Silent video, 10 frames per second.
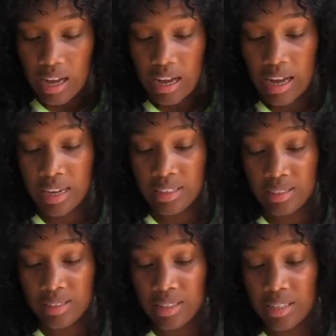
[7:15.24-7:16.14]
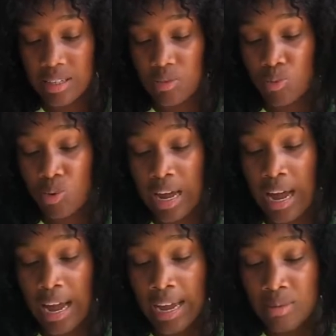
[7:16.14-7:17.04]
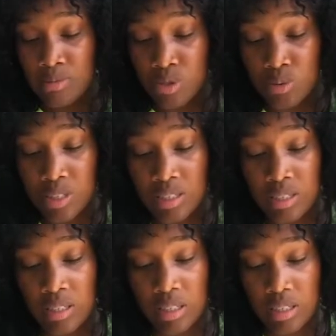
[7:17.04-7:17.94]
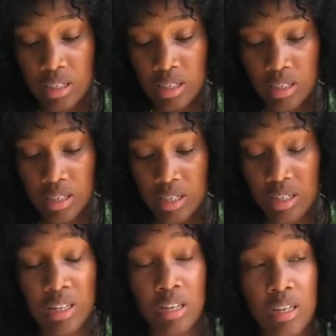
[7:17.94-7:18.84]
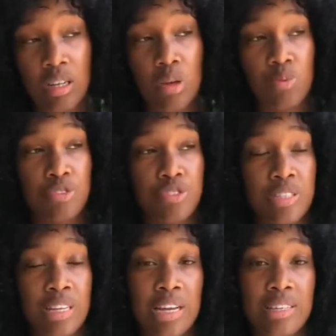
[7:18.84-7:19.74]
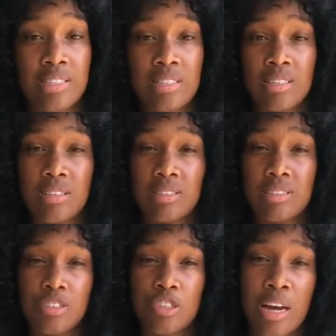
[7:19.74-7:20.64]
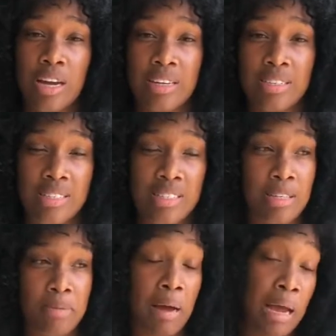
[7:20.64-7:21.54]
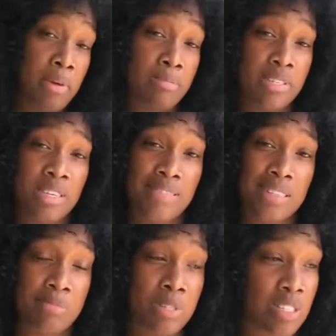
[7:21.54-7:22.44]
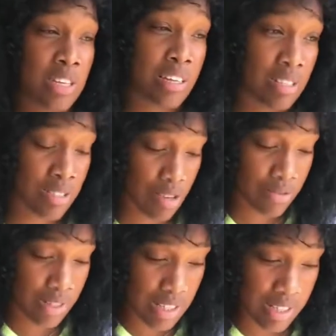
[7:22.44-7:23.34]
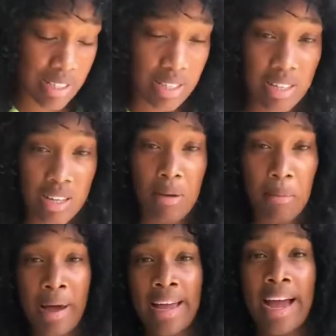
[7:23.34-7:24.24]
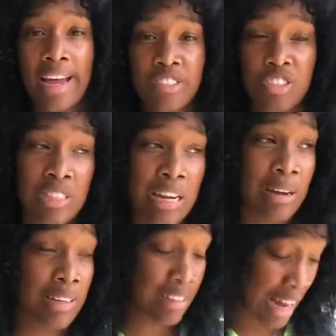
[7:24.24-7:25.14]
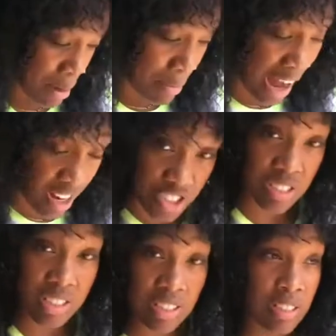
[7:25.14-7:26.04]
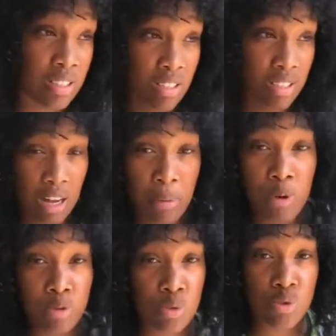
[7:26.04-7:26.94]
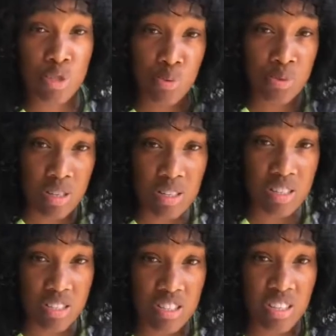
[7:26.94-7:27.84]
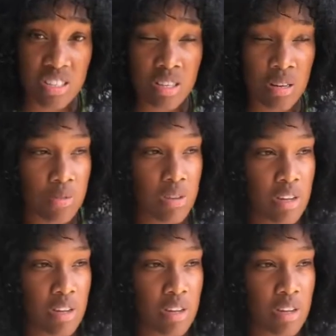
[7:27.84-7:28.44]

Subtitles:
And what I am doing with regards to trying to keep my baby safe as much as I could is obviously my hygiene. I am actually about to go to work just now,